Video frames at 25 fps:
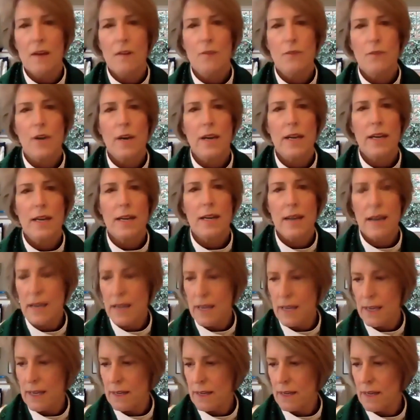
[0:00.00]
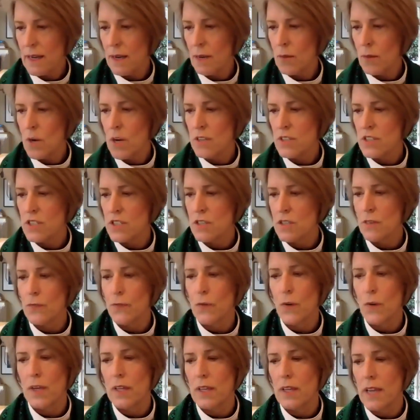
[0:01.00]
Friday night, I watched a
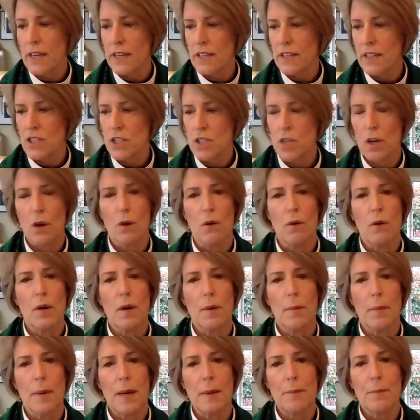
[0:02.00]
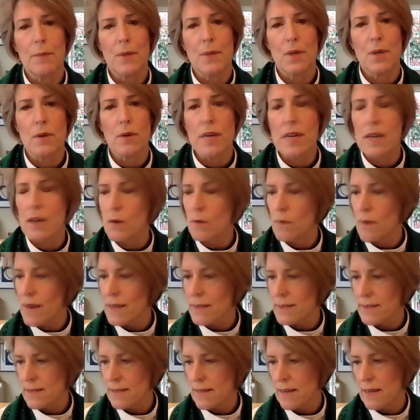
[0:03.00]
frontline show about Maria
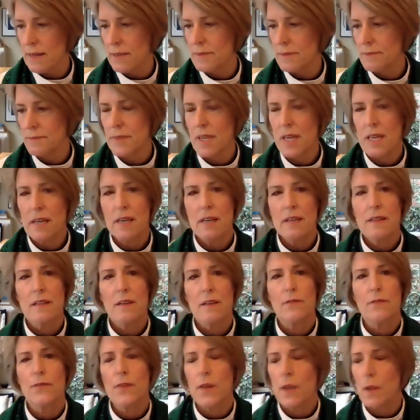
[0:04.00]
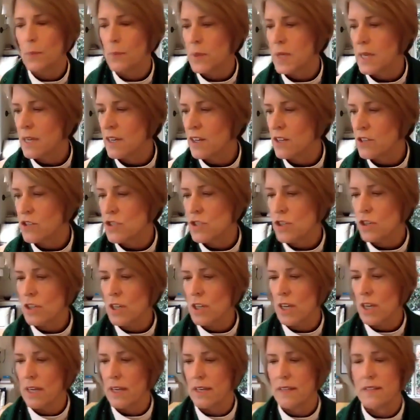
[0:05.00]
Ressa, the Filipina
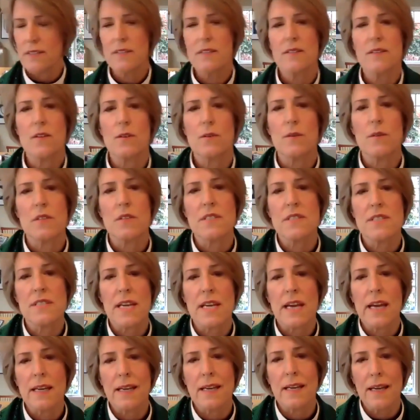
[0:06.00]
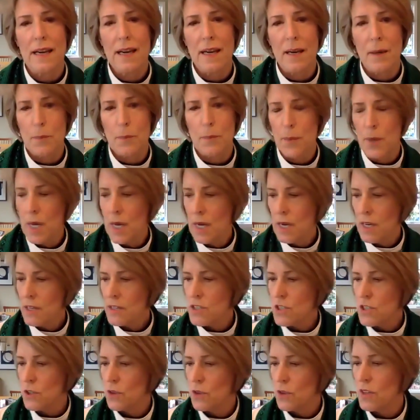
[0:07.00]
journalist who is standing up
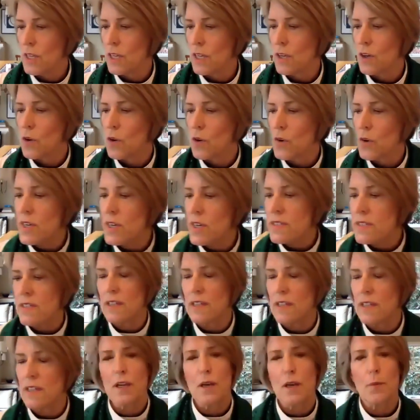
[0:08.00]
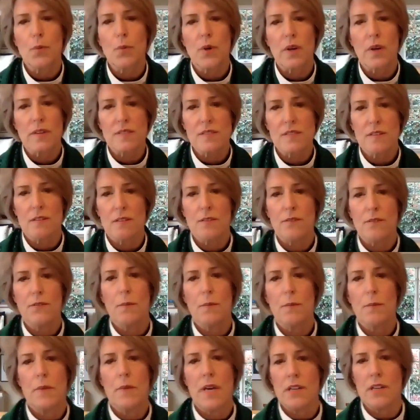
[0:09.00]
to the increasingly oppressive
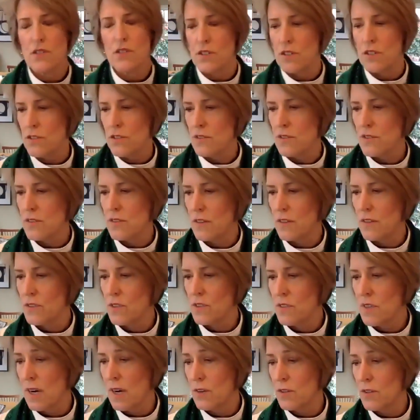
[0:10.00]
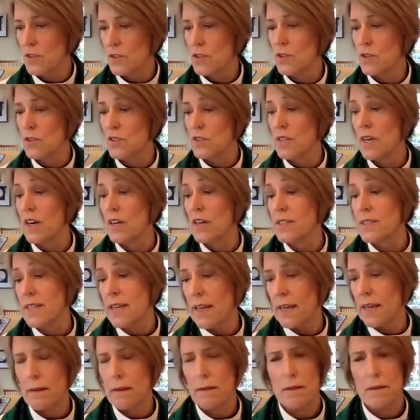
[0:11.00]
measures of
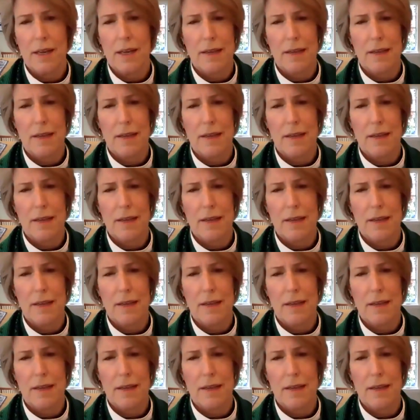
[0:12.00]
Duterte.